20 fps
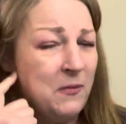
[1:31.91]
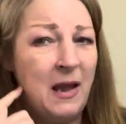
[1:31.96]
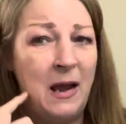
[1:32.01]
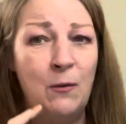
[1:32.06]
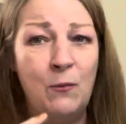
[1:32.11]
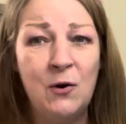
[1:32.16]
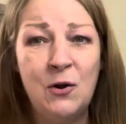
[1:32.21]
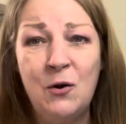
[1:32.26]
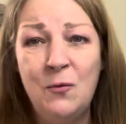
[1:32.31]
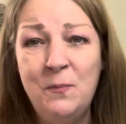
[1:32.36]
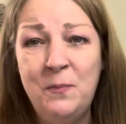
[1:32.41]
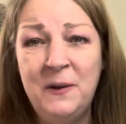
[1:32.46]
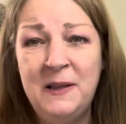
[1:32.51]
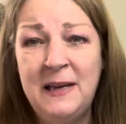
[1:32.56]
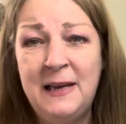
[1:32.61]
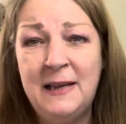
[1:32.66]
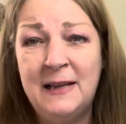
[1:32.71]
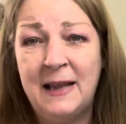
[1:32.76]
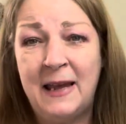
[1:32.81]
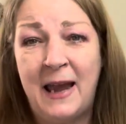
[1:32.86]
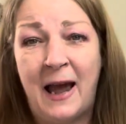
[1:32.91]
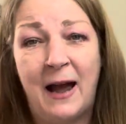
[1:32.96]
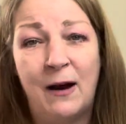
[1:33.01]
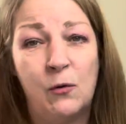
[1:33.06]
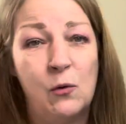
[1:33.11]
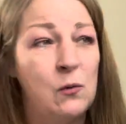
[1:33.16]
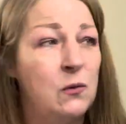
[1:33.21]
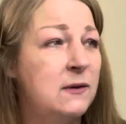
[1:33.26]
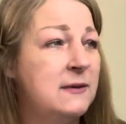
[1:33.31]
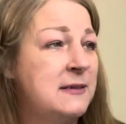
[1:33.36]
I were completely
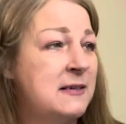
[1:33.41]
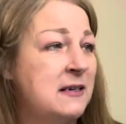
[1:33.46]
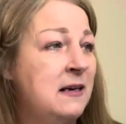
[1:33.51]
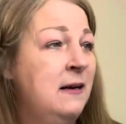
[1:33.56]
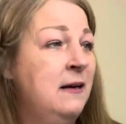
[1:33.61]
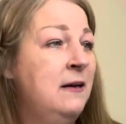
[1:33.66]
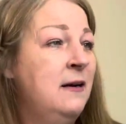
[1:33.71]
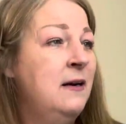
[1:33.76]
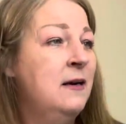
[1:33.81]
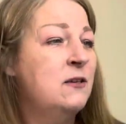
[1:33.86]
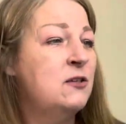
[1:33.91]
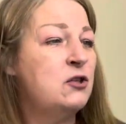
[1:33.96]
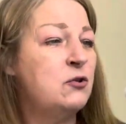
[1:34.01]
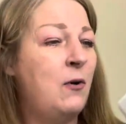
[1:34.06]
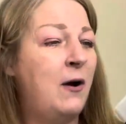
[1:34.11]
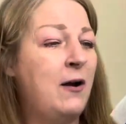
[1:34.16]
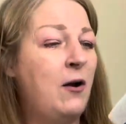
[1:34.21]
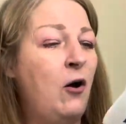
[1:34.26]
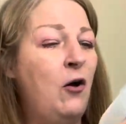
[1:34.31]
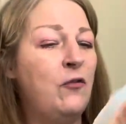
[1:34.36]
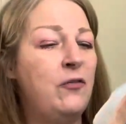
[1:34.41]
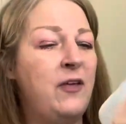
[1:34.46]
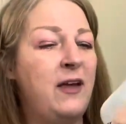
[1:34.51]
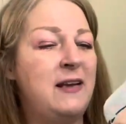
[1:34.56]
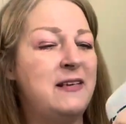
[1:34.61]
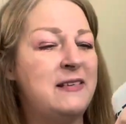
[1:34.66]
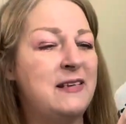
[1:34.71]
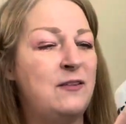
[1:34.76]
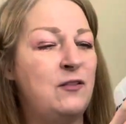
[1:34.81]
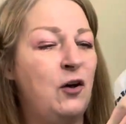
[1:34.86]
out, so I got
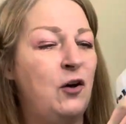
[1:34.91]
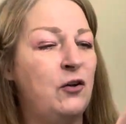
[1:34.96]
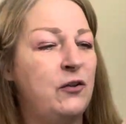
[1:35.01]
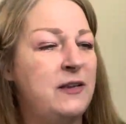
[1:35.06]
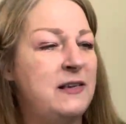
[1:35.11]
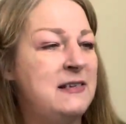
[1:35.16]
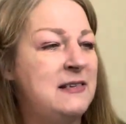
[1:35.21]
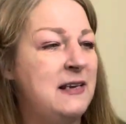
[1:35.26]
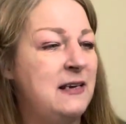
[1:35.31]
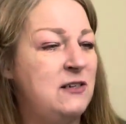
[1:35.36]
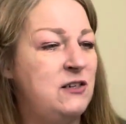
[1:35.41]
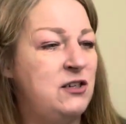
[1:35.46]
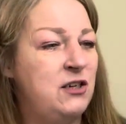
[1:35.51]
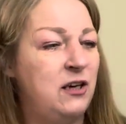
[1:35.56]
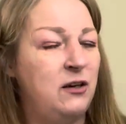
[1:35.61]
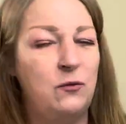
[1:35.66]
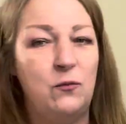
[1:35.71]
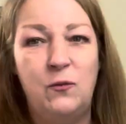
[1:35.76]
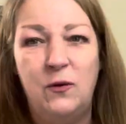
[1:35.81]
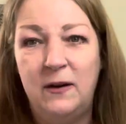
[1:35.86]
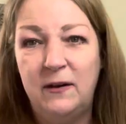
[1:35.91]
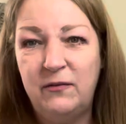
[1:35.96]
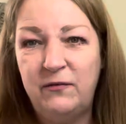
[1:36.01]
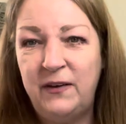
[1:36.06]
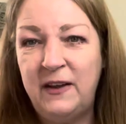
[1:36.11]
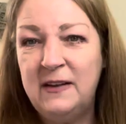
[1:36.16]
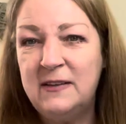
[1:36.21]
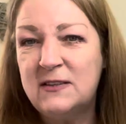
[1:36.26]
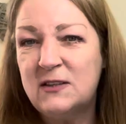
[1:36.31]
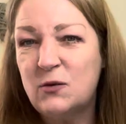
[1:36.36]
this. I thought this would do.
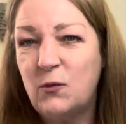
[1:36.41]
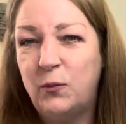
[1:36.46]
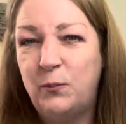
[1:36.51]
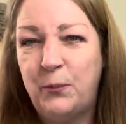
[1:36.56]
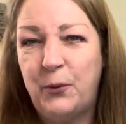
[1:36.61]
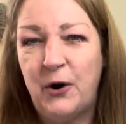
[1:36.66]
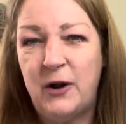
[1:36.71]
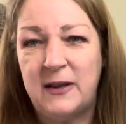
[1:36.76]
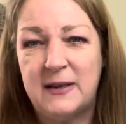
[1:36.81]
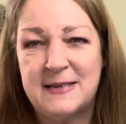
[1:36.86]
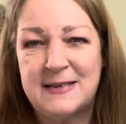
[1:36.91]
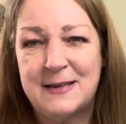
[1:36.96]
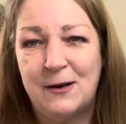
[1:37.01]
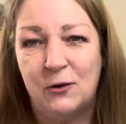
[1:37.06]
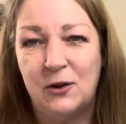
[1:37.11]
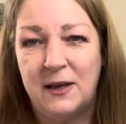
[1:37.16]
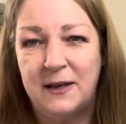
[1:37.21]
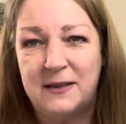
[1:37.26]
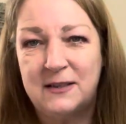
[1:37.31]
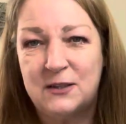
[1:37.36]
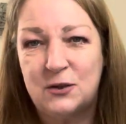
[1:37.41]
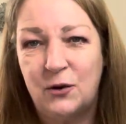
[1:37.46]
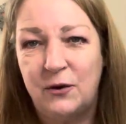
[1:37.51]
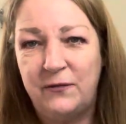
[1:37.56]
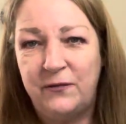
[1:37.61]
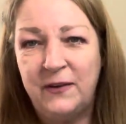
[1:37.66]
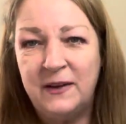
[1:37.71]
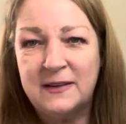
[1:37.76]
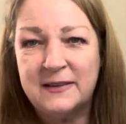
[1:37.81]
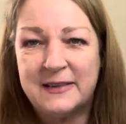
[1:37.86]
Feels pretty solid, so
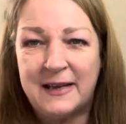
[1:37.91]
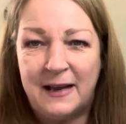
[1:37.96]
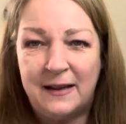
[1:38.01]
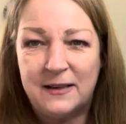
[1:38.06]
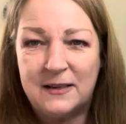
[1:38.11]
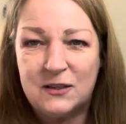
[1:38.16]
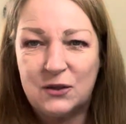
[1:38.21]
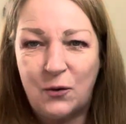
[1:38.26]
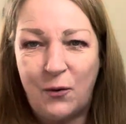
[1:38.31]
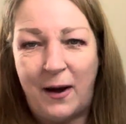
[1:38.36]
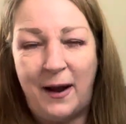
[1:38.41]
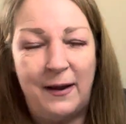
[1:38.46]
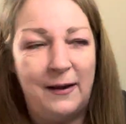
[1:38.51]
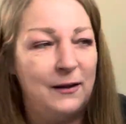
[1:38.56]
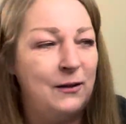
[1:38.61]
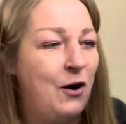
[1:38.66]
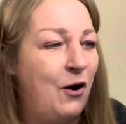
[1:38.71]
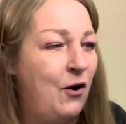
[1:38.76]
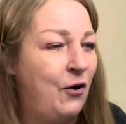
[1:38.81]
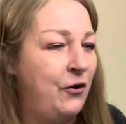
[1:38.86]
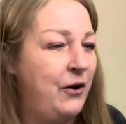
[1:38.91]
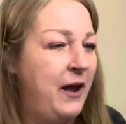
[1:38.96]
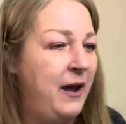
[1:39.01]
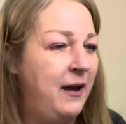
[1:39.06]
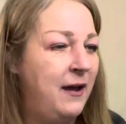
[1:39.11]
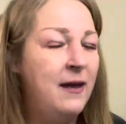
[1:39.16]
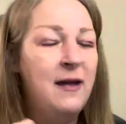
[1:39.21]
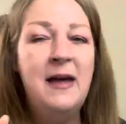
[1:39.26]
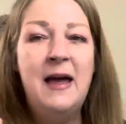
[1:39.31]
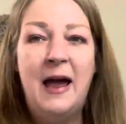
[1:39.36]
it feels like there's quite a lot on
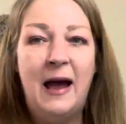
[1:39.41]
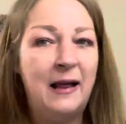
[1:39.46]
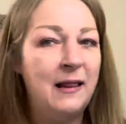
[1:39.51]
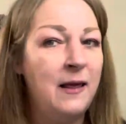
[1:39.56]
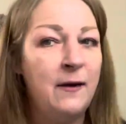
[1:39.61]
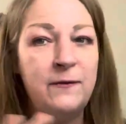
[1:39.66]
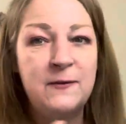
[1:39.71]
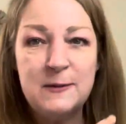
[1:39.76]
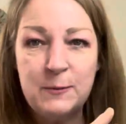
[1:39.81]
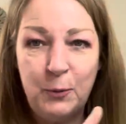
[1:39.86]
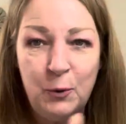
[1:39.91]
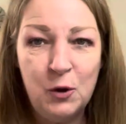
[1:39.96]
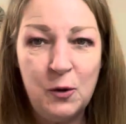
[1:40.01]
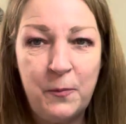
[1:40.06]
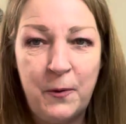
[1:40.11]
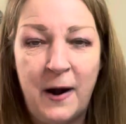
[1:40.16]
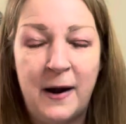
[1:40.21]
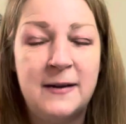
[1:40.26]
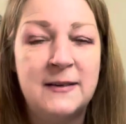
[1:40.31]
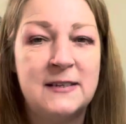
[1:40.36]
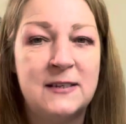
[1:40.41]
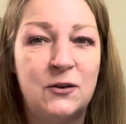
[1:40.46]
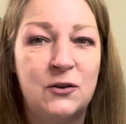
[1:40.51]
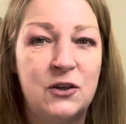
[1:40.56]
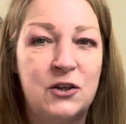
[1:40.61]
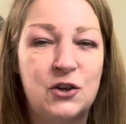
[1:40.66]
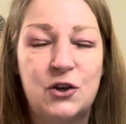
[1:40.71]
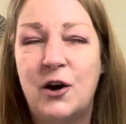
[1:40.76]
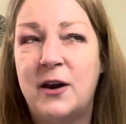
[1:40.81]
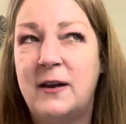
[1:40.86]
it. I'll have to put the price on
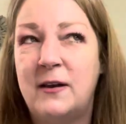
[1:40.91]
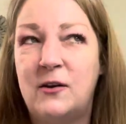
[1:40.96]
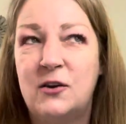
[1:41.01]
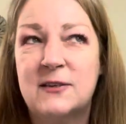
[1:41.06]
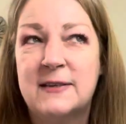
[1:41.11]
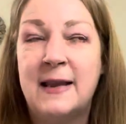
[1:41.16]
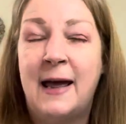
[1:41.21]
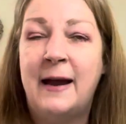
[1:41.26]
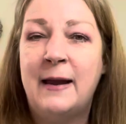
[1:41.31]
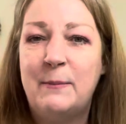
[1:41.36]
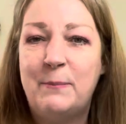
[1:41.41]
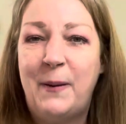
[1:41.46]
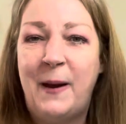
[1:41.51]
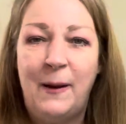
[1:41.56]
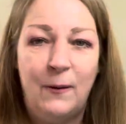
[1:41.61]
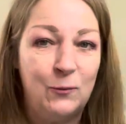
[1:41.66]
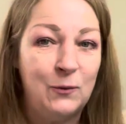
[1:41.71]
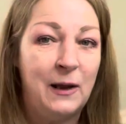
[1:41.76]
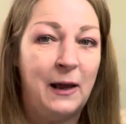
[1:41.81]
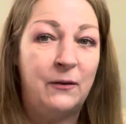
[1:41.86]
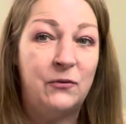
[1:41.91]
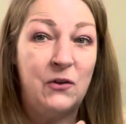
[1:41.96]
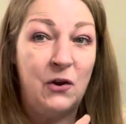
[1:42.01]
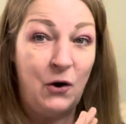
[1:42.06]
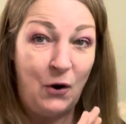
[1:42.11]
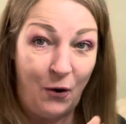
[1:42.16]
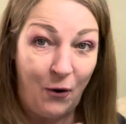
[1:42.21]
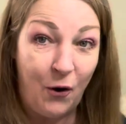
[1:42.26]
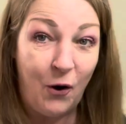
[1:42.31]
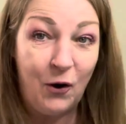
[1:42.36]
the screen, because like Poundland, they're
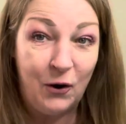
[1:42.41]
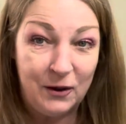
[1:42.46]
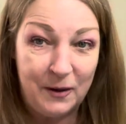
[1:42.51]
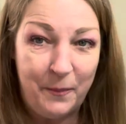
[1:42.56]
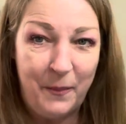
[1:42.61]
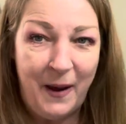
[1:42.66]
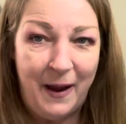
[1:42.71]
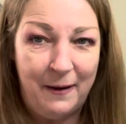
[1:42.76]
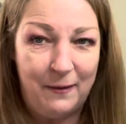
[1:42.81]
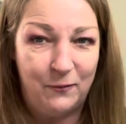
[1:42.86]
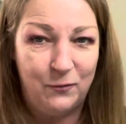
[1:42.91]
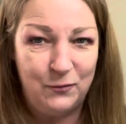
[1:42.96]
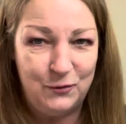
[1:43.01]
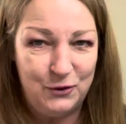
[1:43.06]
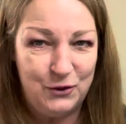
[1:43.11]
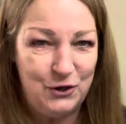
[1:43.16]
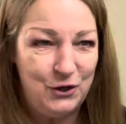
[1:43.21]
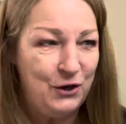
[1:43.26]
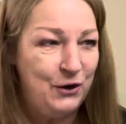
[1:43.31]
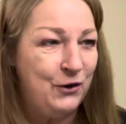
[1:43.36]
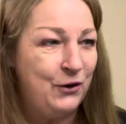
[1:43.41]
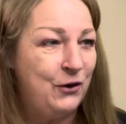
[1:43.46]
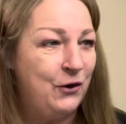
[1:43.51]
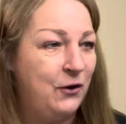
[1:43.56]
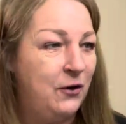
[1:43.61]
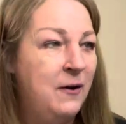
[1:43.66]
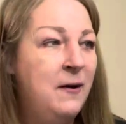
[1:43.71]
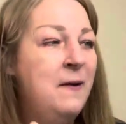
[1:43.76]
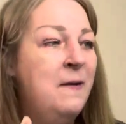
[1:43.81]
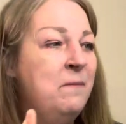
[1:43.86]
not all a pound, you
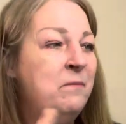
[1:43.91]
know.